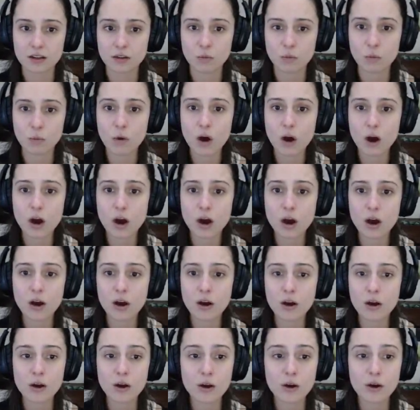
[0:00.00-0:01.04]

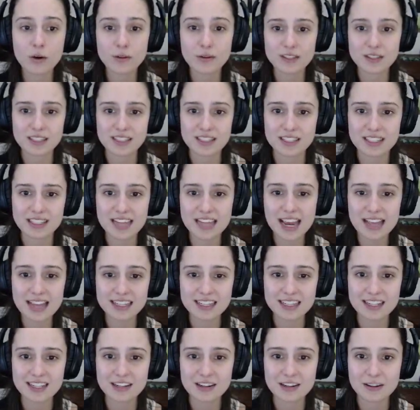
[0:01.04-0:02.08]
Whoa, it's a
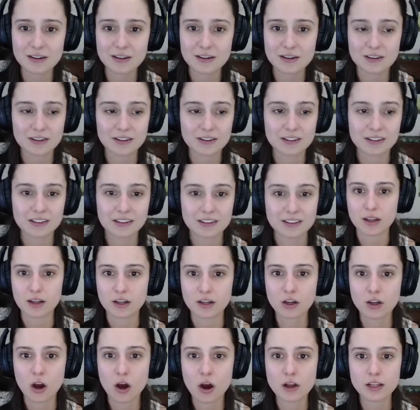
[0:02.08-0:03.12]
statue!
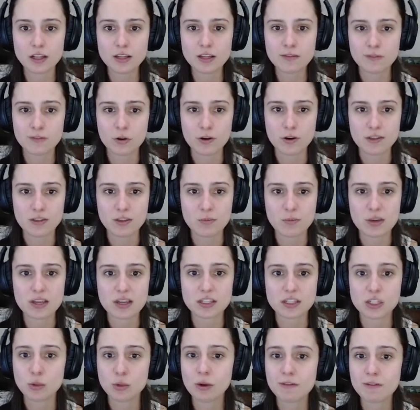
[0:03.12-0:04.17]
Calling forth the
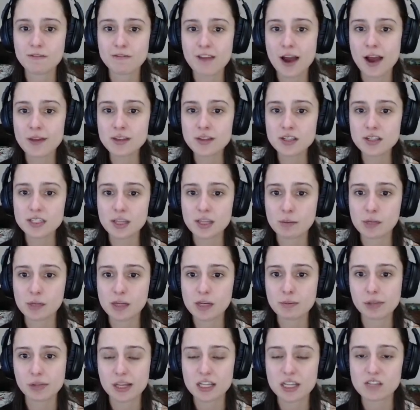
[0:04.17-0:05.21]
beast, you have found the summoning
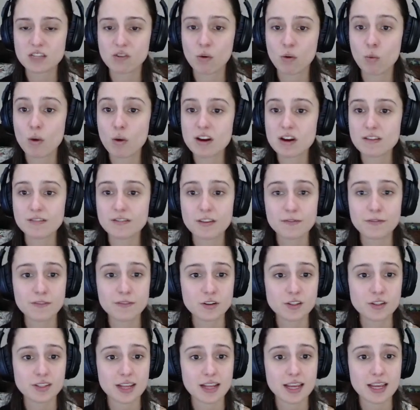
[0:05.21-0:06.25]
place for one of the
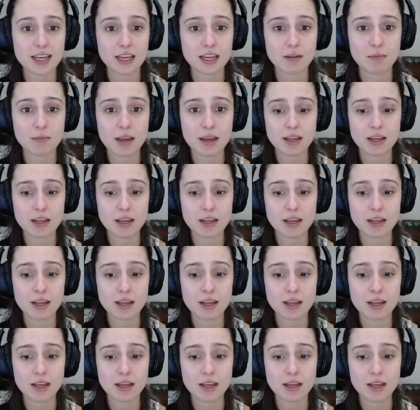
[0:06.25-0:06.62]
Forsaken. Make-